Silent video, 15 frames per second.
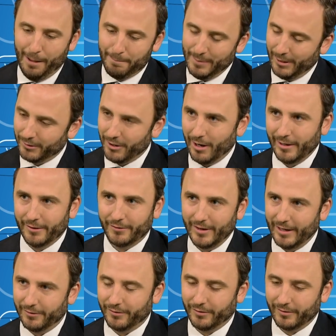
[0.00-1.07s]
build on
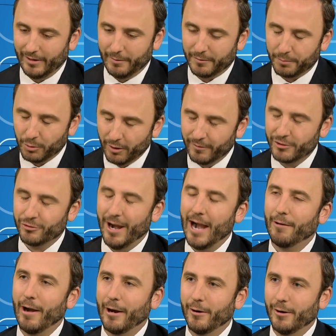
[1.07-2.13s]
its proven track
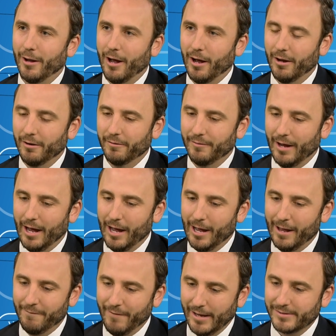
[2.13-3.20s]
record of
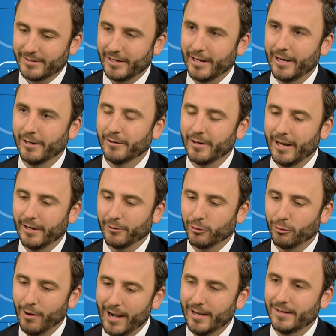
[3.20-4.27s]
investing in
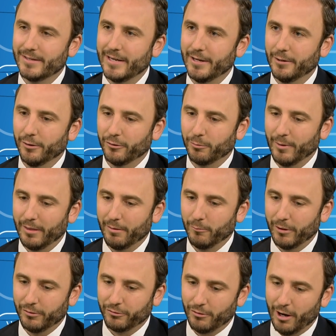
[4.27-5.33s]
credit deals
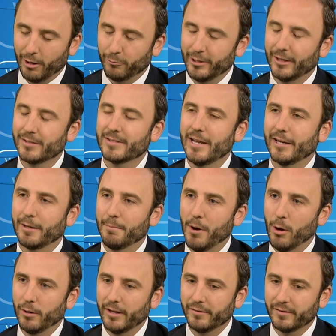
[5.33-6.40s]
with strong real estate
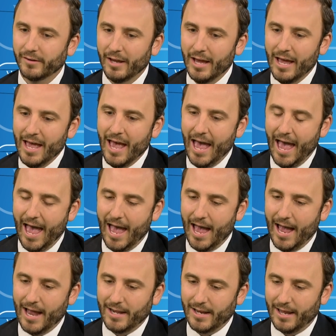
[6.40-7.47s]
components.
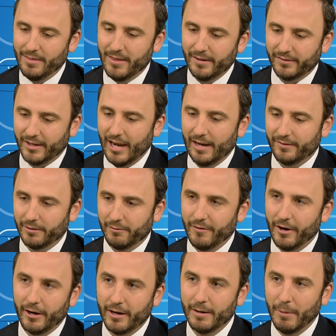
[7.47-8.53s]
And in this case, it
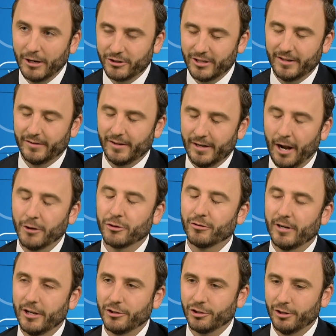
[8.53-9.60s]
very much is an
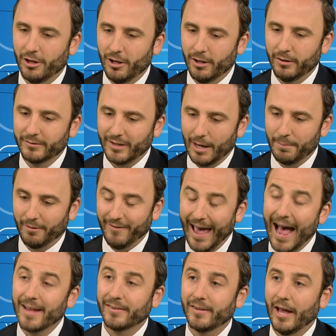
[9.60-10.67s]
untraditional type of
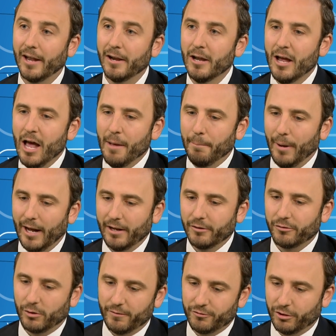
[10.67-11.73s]
asset, but
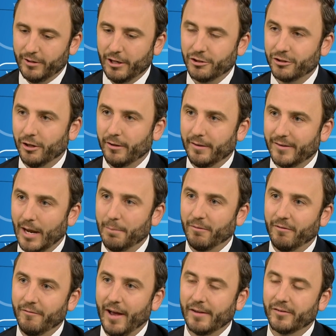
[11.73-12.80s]
sort of traditional in the type of
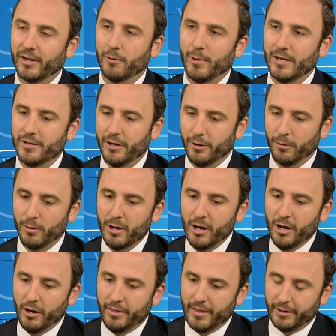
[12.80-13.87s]
investing we do.
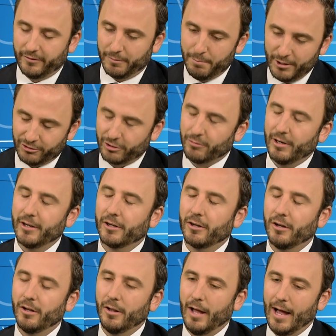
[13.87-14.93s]
It's a mission
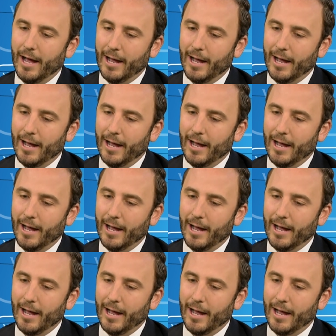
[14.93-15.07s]
critical